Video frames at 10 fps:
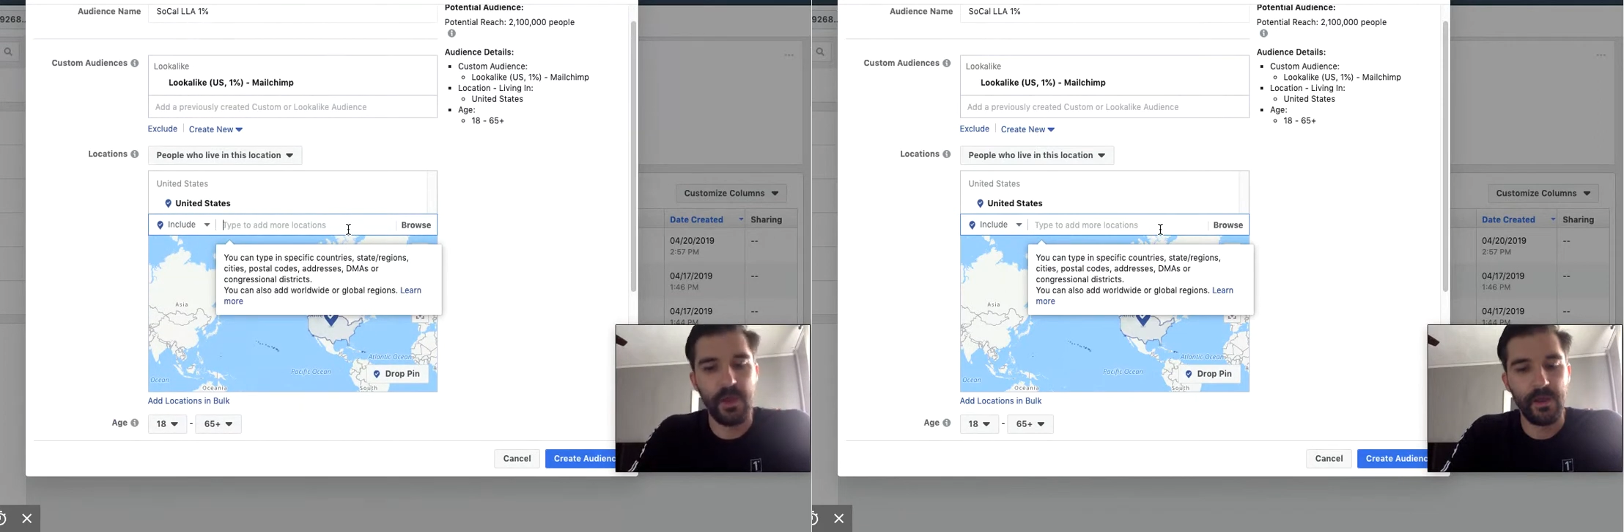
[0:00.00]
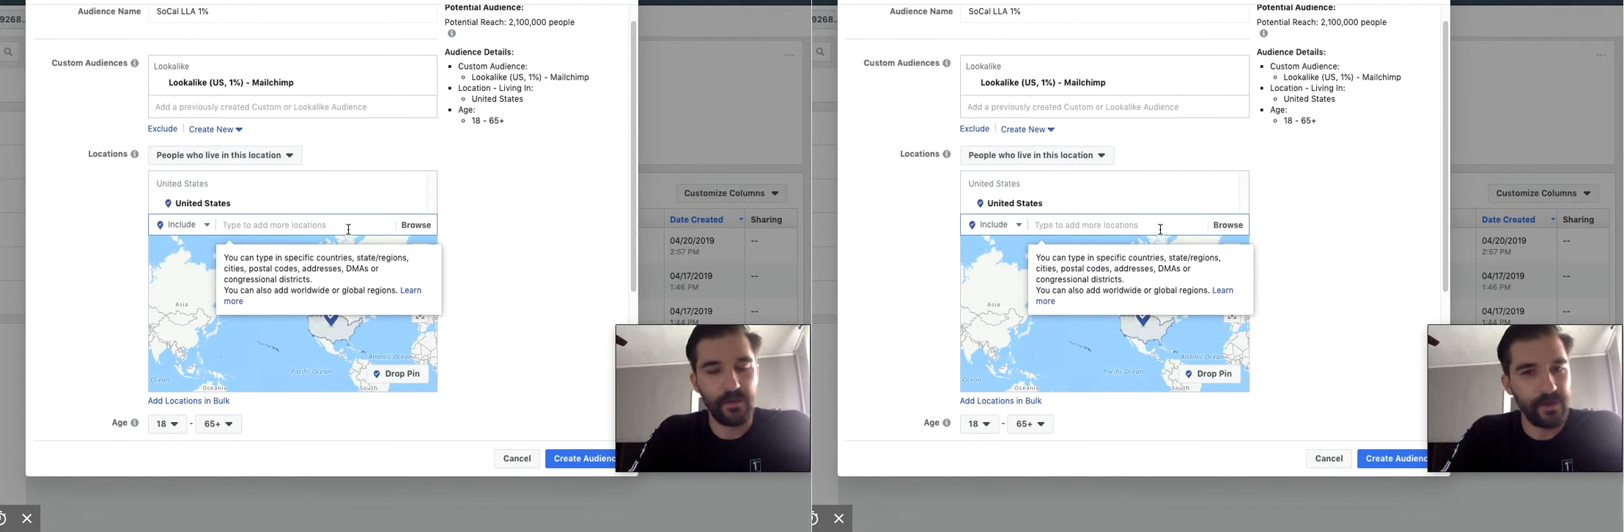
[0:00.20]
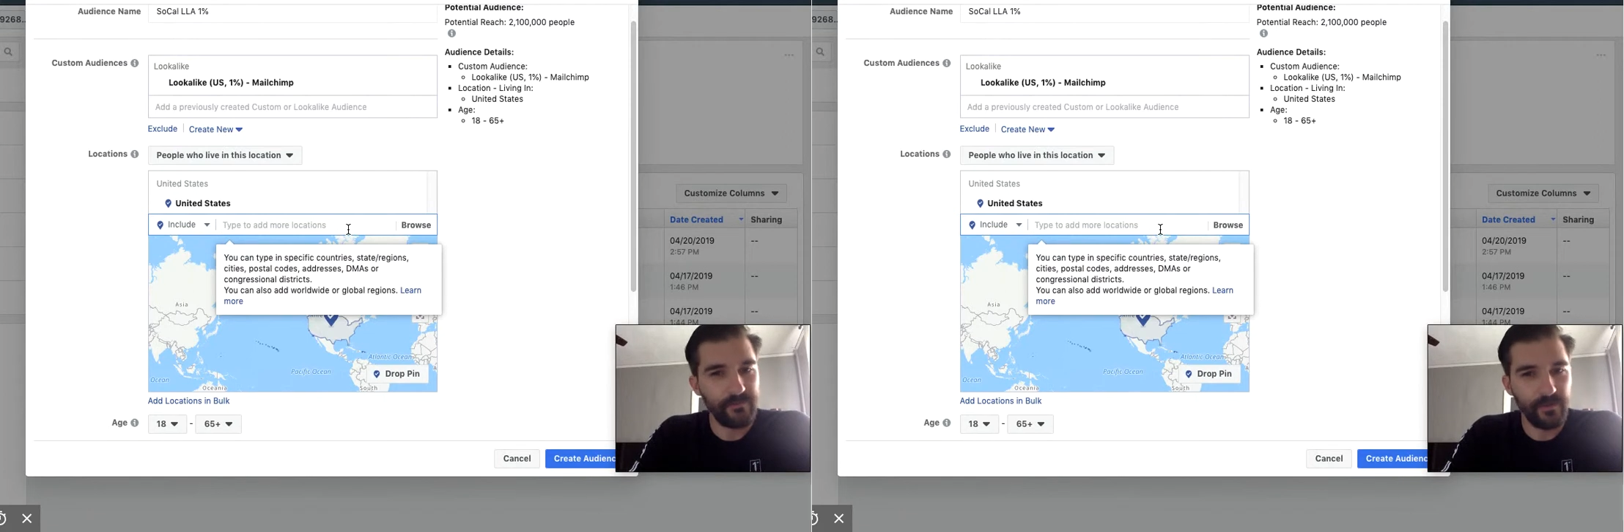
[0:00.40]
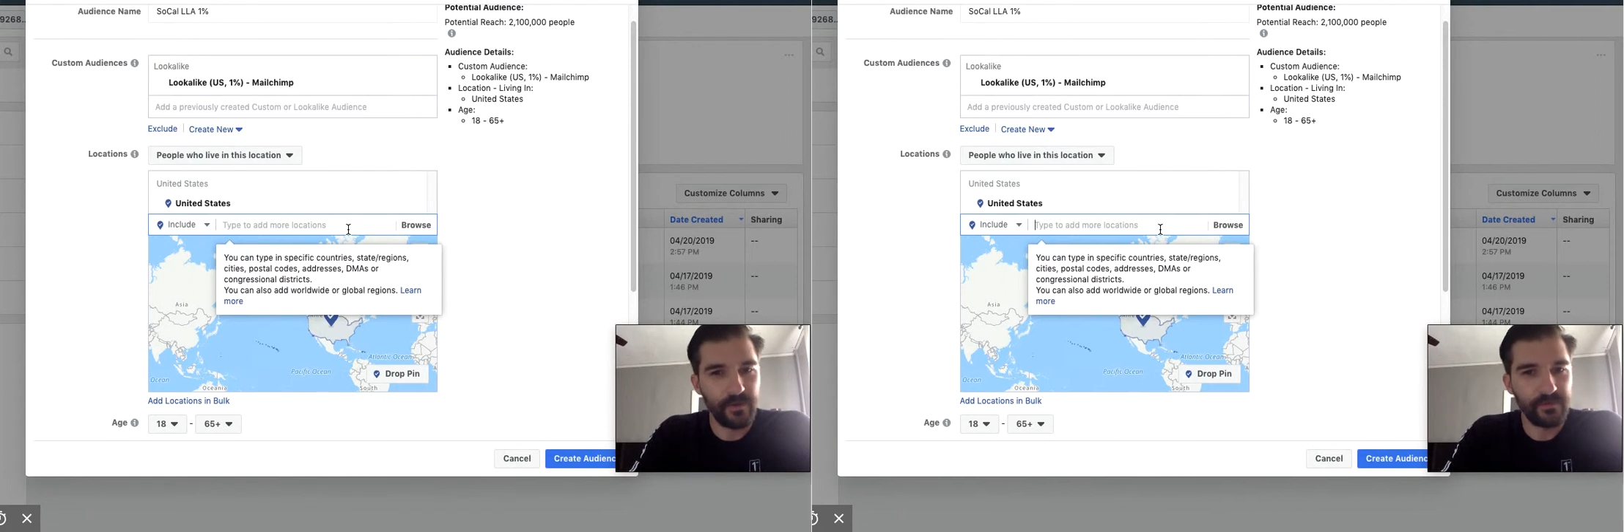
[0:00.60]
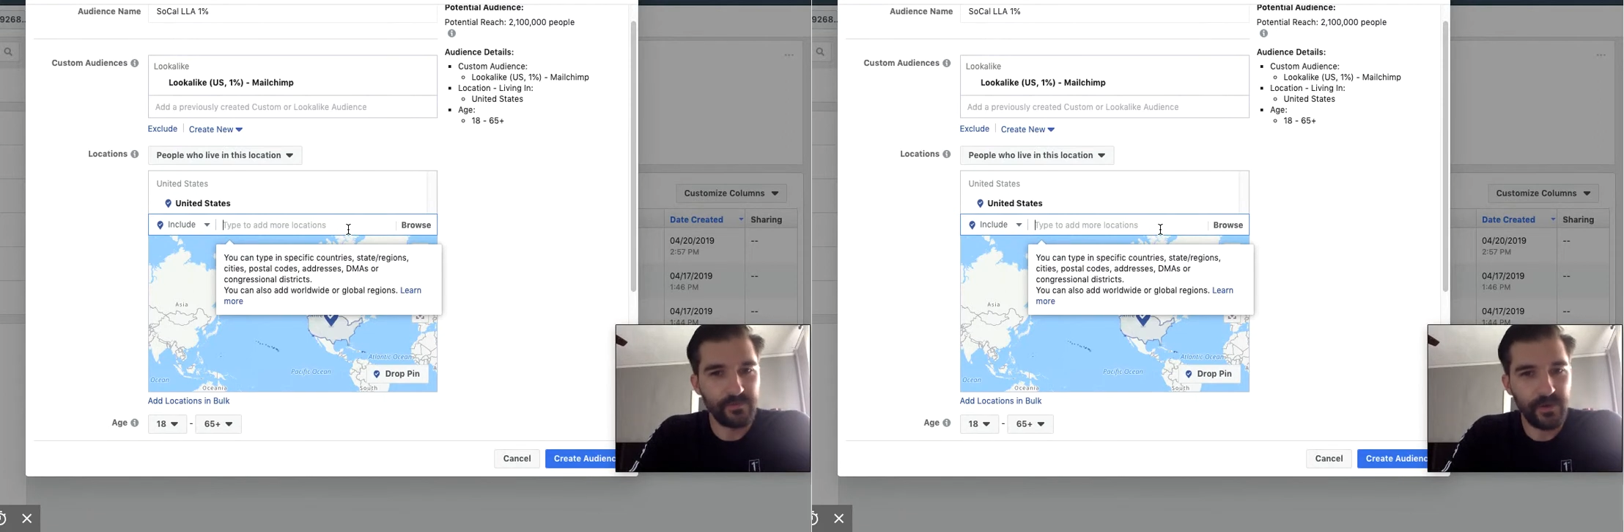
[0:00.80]
now I've
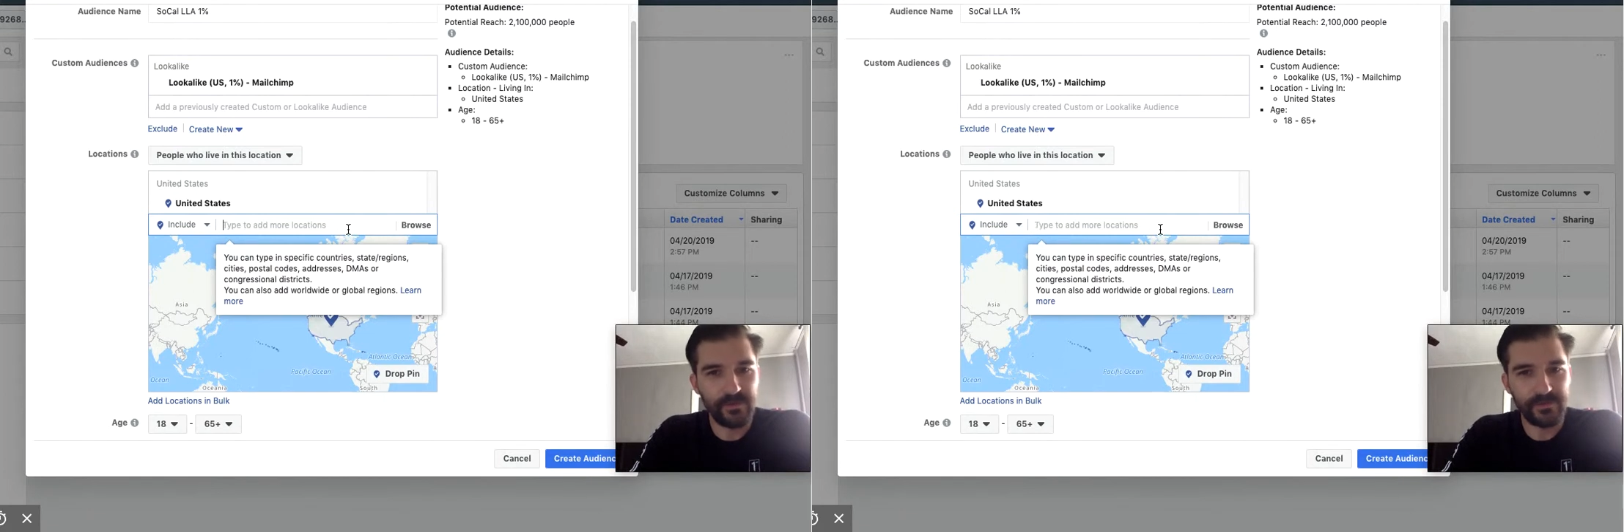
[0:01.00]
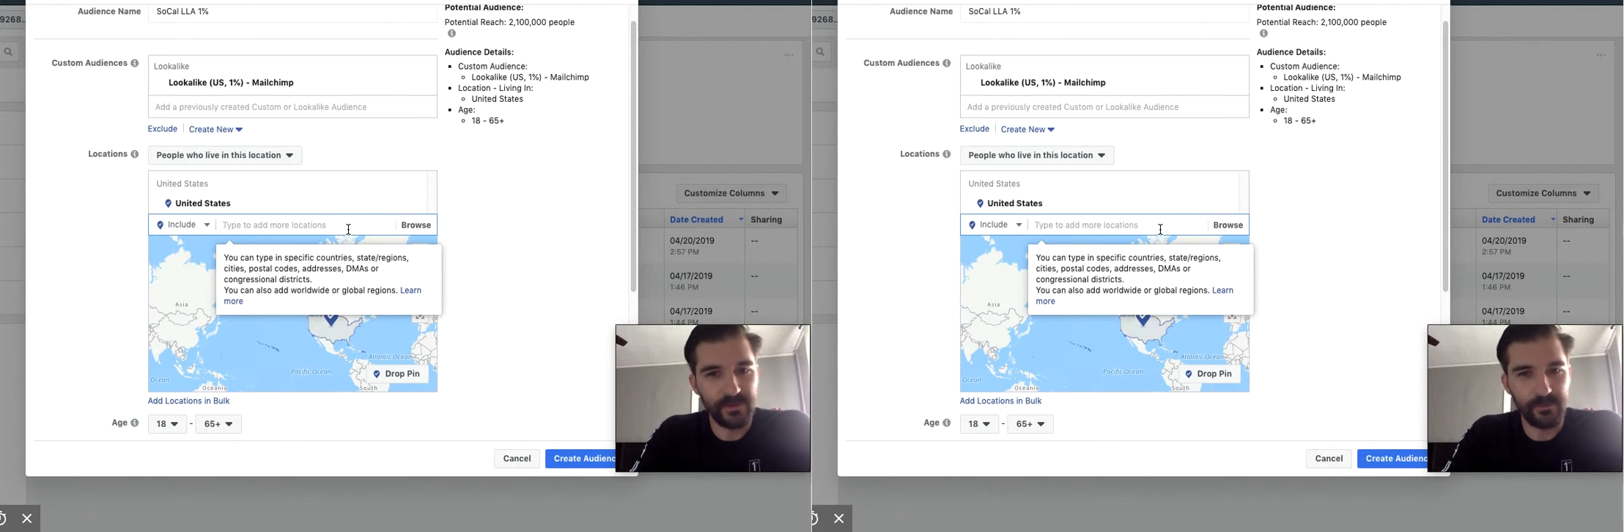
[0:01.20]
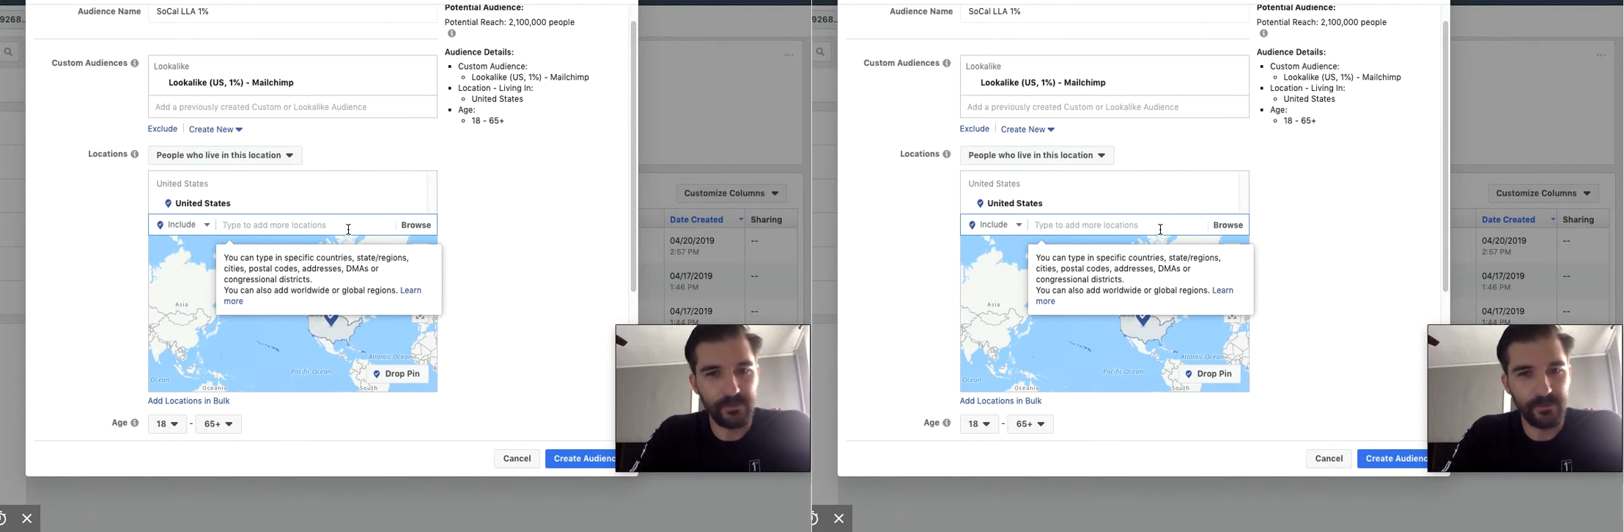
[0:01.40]
tried this and